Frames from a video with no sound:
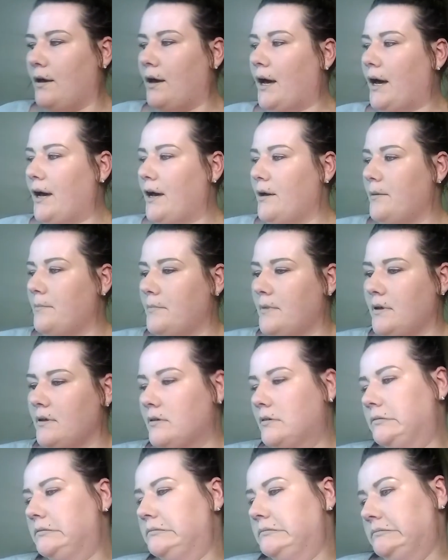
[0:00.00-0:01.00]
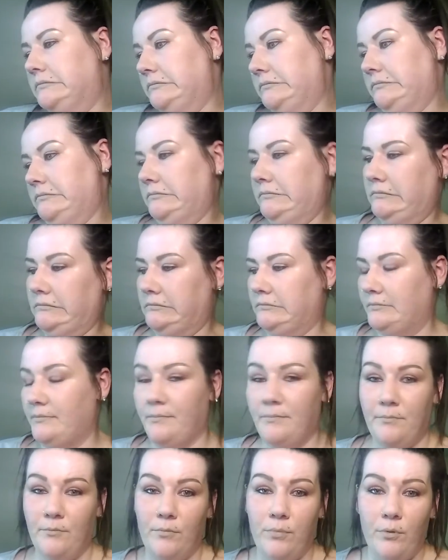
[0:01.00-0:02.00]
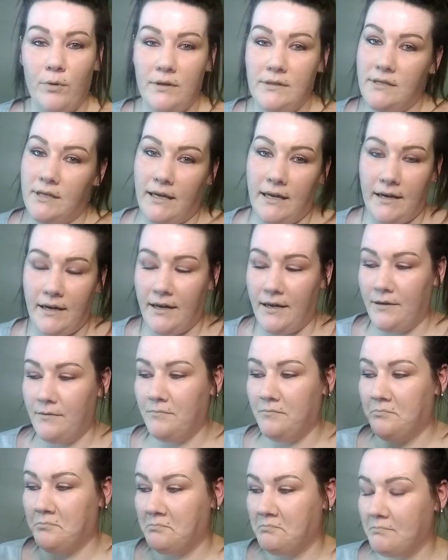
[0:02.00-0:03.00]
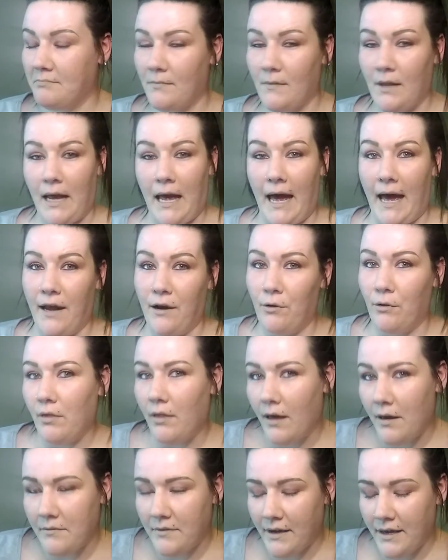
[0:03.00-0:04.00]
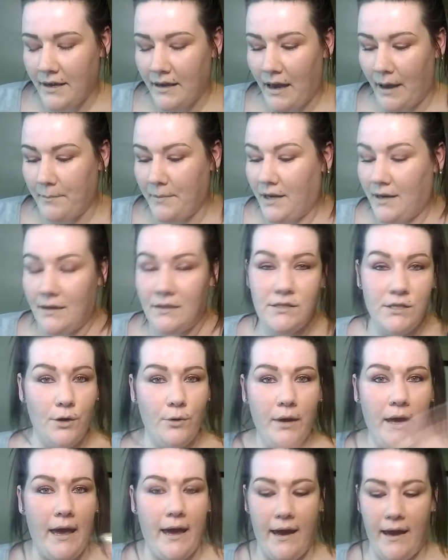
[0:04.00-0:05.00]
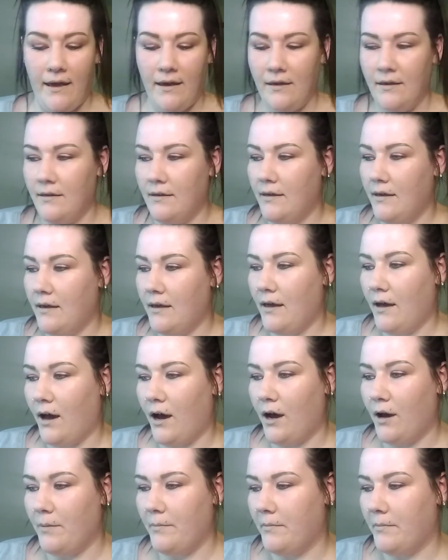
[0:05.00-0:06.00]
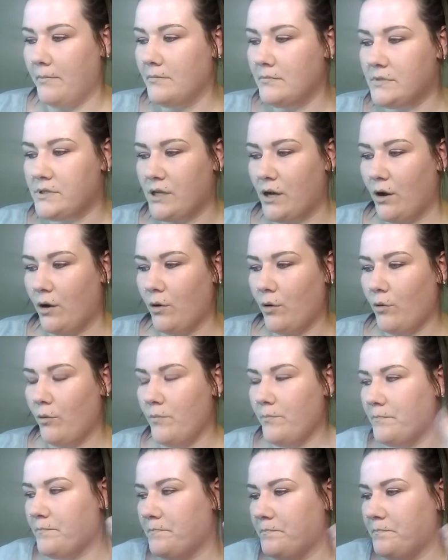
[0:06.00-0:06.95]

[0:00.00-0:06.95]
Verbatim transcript: Um, once again, I don't love it. I mean, it's okay. Um, so